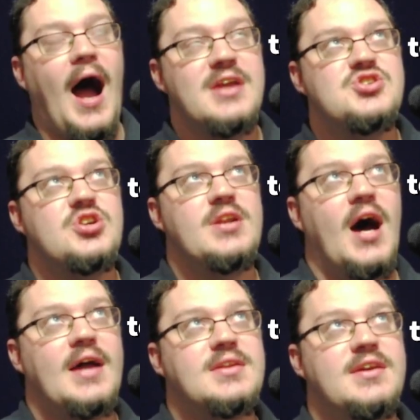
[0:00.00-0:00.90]
I should
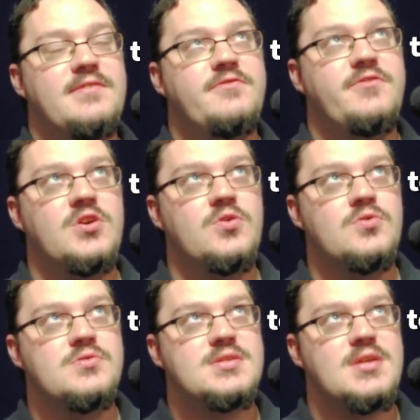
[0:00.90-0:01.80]
not
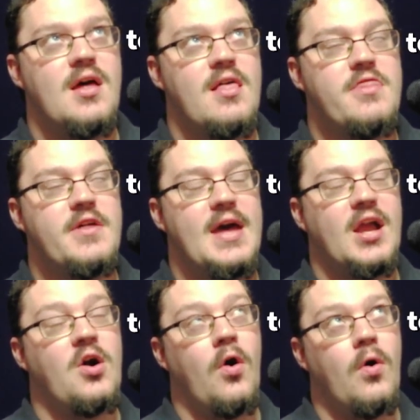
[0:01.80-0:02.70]
confuse the
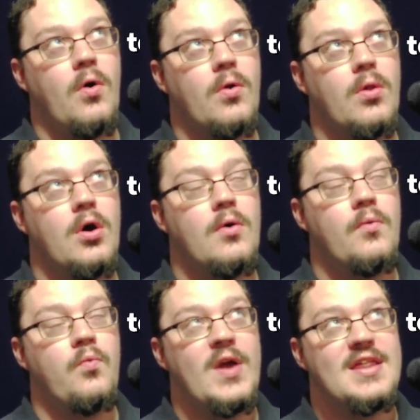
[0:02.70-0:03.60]
goal
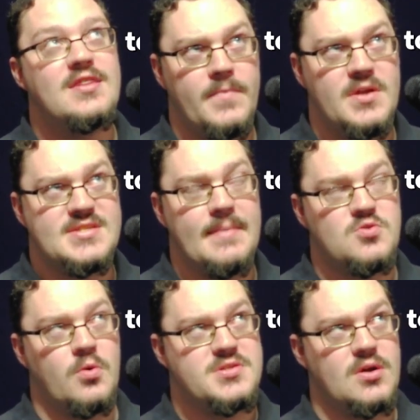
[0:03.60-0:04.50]
with a step
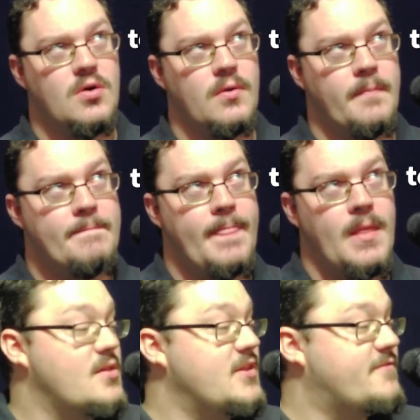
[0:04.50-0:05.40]
towards the goal.
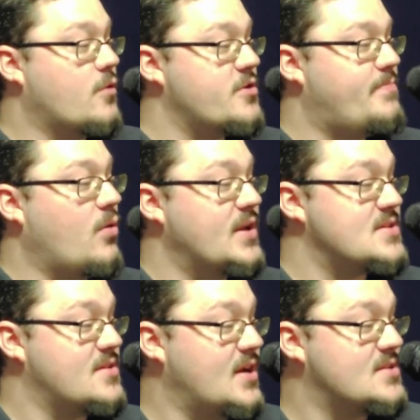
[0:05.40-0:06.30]
The fourth point
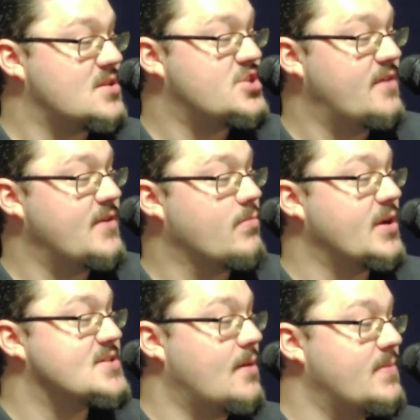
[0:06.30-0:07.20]
that Shenvi
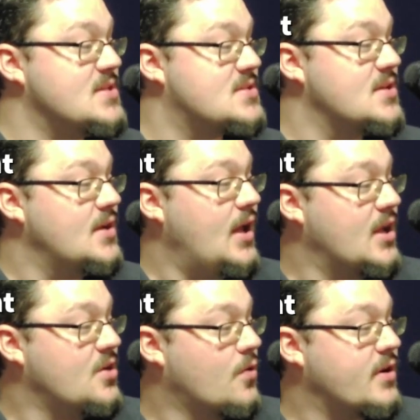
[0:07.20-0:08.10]
brings up is
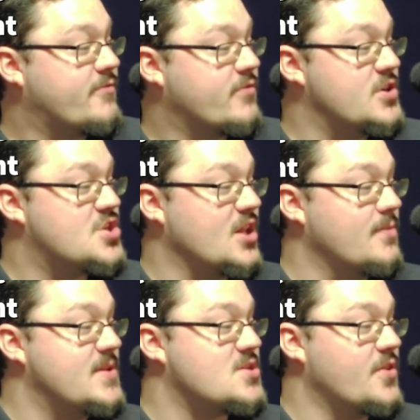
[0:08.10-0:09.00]
ignoring fringe
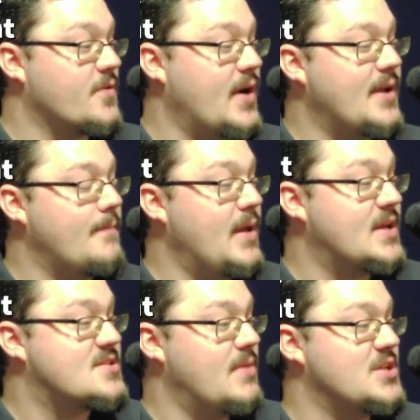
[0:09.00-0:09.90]
elements on the right
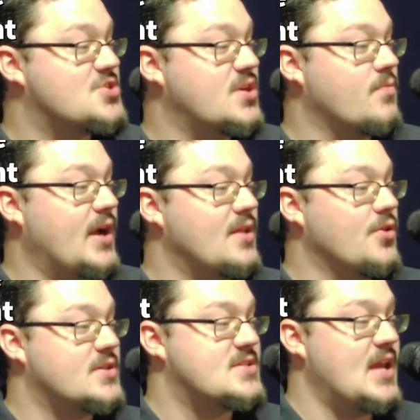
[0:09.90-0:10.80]
makes the mainstream right
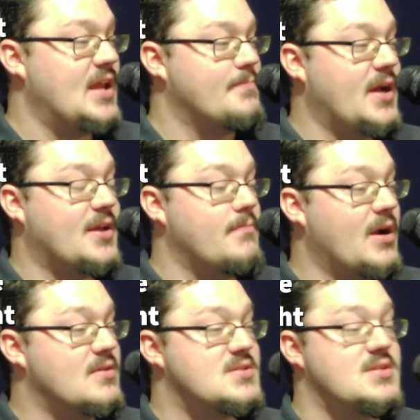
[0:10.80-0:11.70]
look sane by
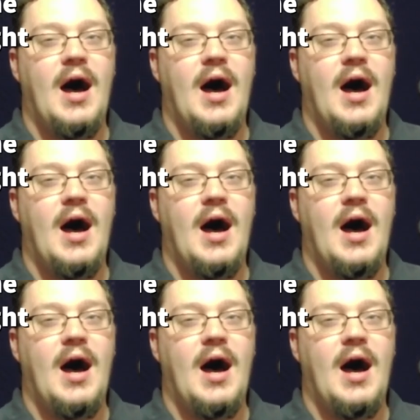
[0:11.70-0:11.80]
comparison.